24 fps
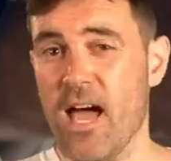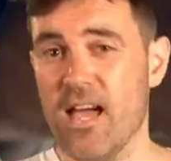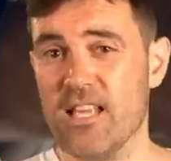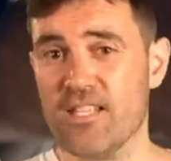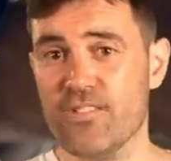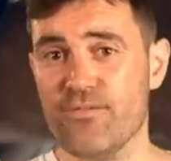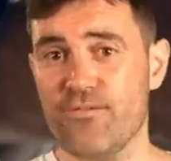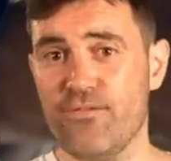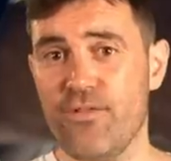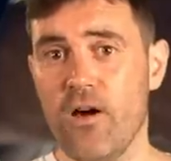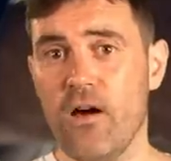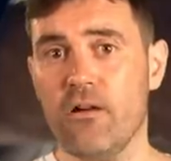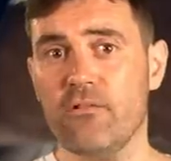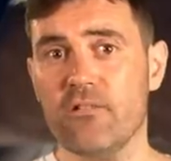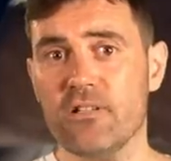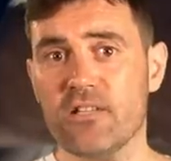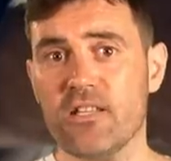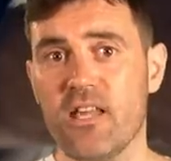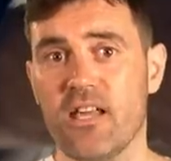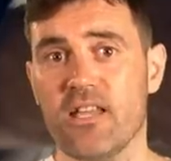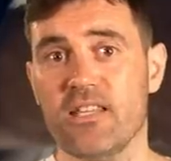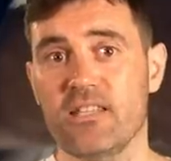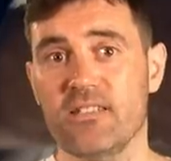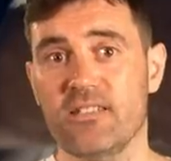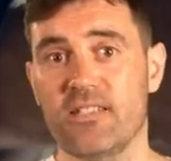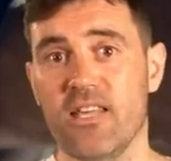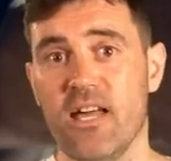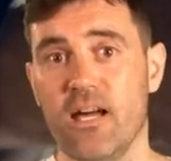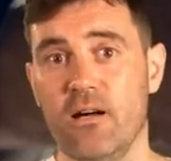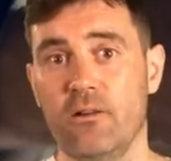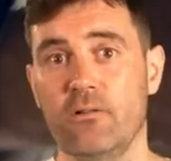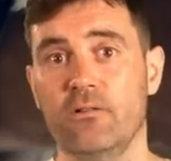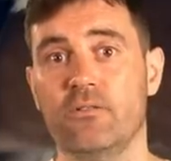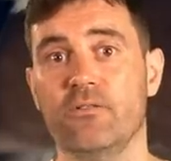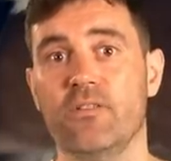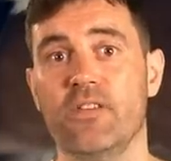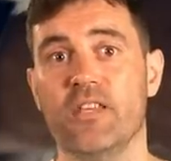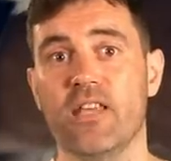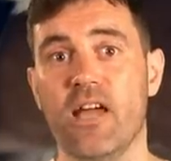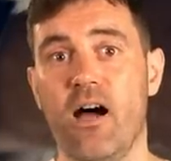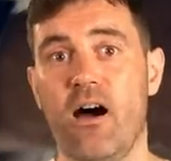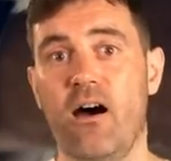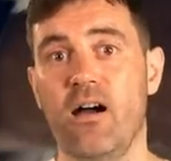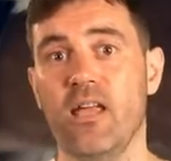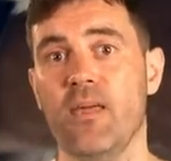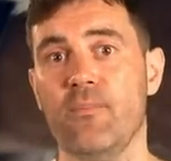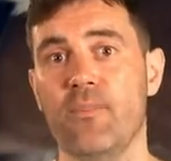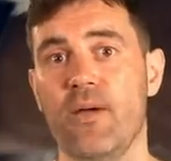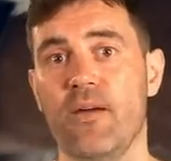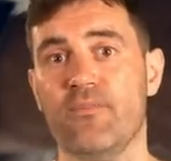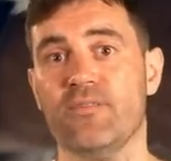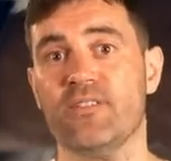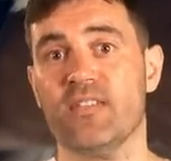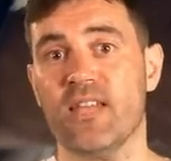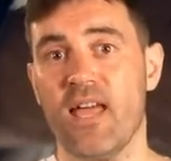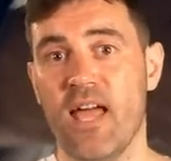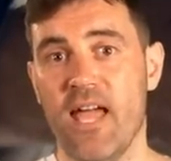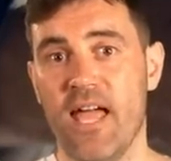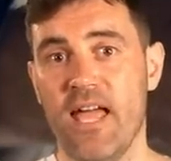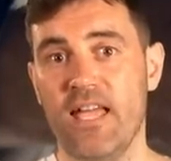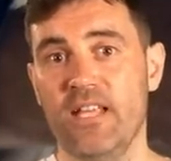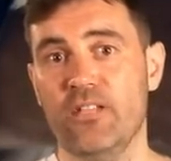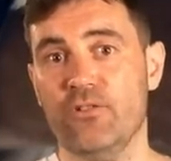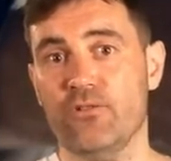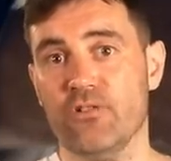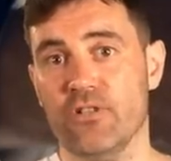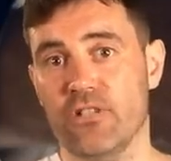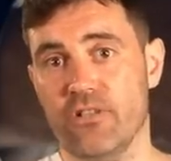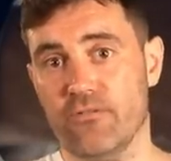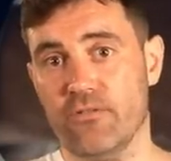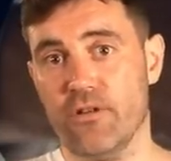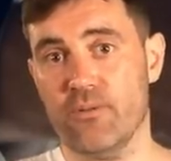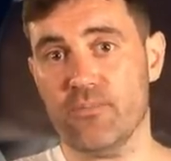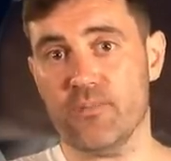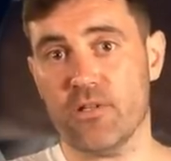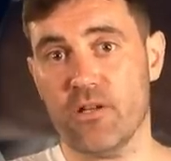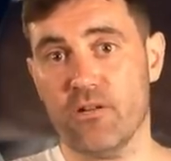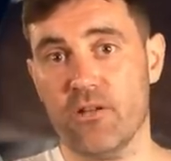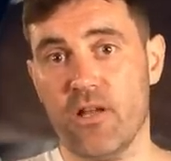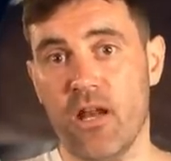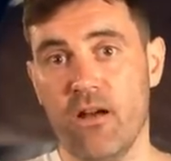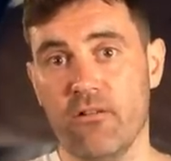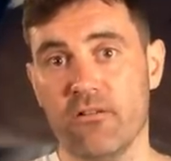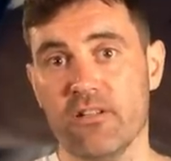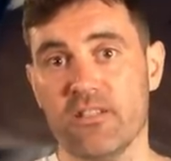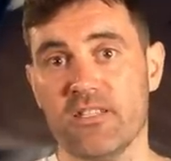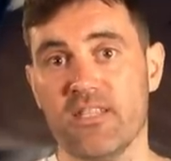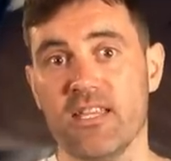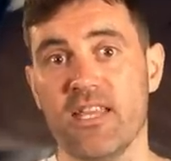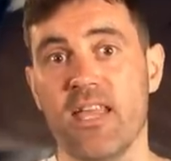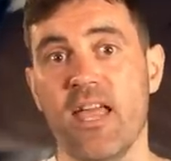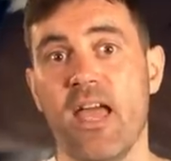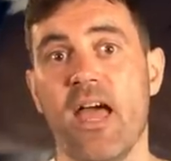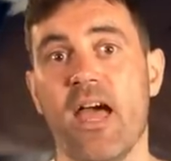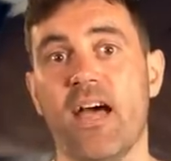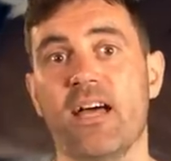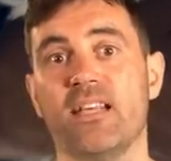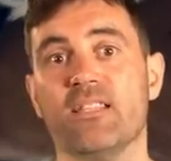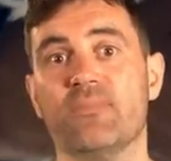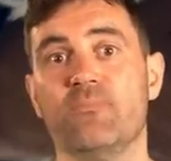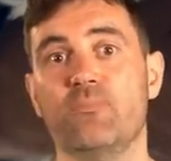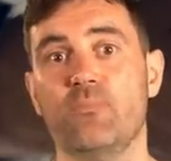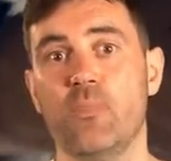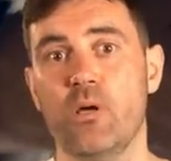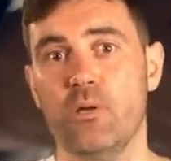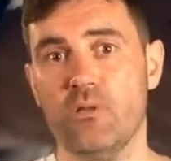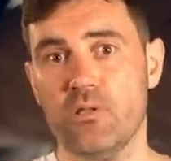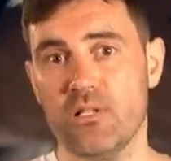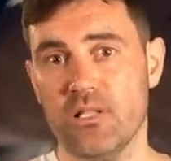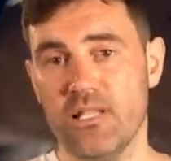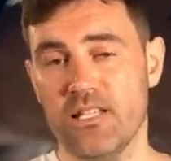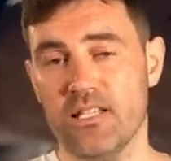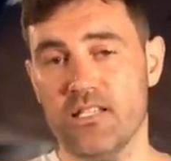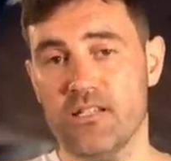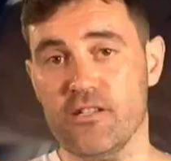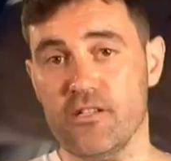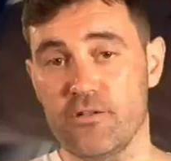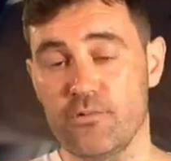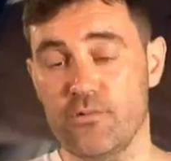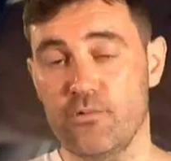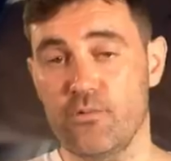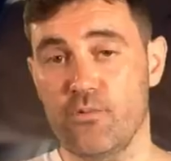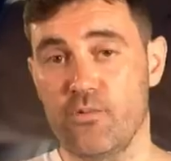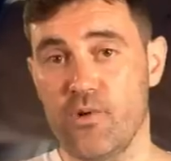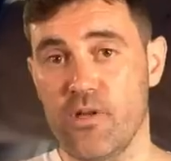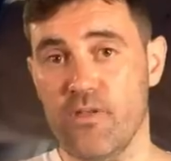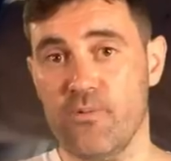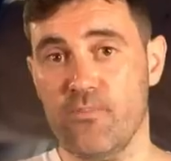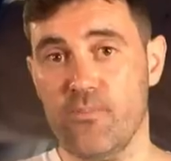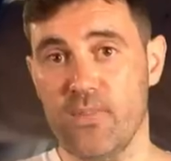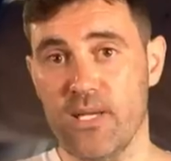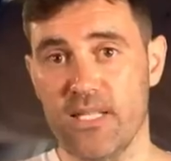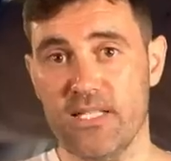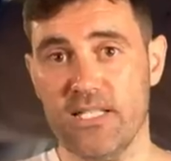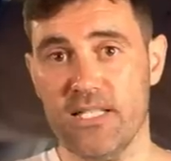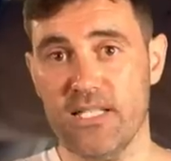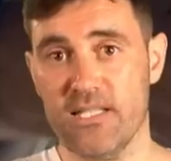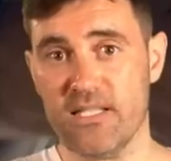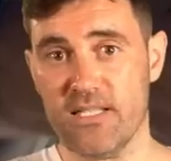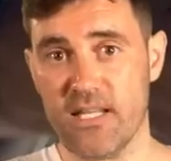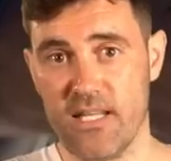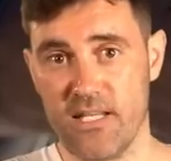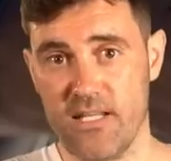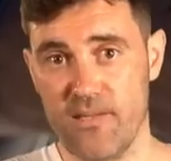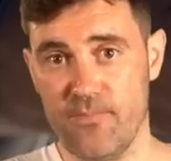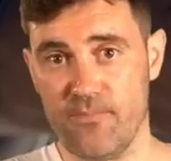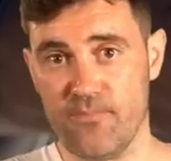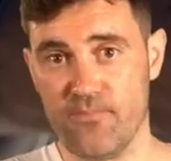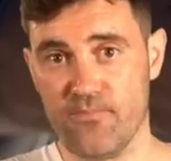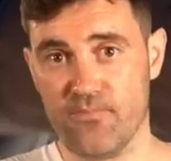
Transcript: As far as I can tell, the IMF's hatred of cryptocurrency has mostly to do with BTC.